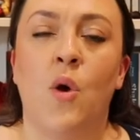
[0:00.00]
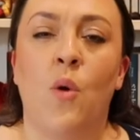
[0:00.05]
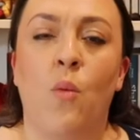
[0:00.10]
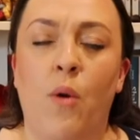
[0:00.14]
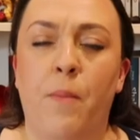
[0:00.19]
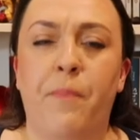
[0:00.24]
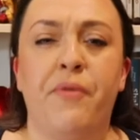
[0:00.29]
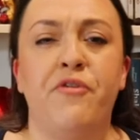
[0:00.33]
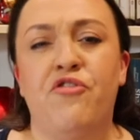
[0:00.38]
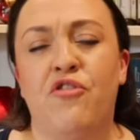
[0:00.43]

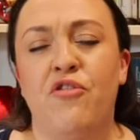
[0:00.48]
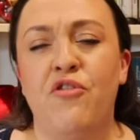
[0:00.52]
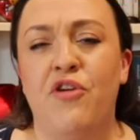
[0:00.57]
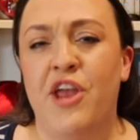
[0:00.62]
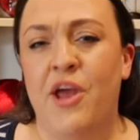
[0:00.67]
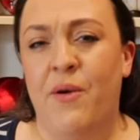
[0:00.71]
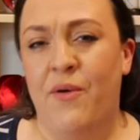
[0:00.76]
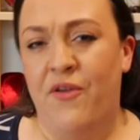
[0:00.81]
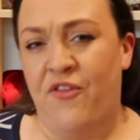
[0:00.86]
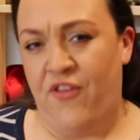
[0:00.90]
What
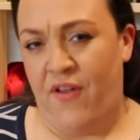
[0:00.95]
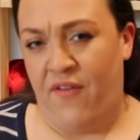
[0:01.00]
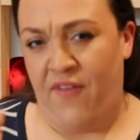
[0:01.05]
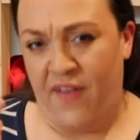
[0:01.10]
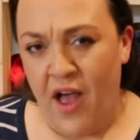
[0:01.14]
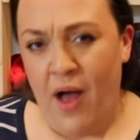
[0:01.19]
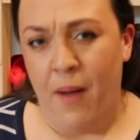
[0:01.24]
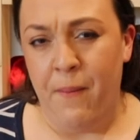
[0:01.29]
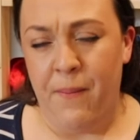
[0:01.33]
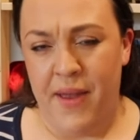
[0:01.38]
Petruchio is
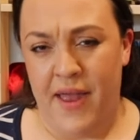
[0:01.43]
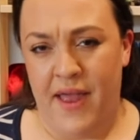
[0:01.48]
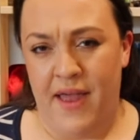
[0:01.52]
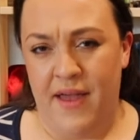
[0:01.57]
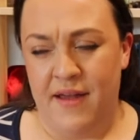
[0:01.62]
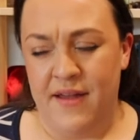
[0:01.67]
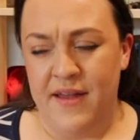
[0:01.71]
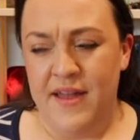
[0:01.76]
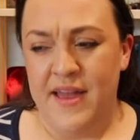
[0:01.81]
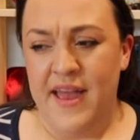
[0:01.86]
setting up
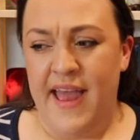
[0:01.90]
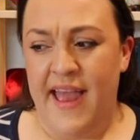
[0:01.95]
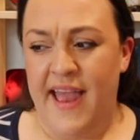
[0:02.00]
here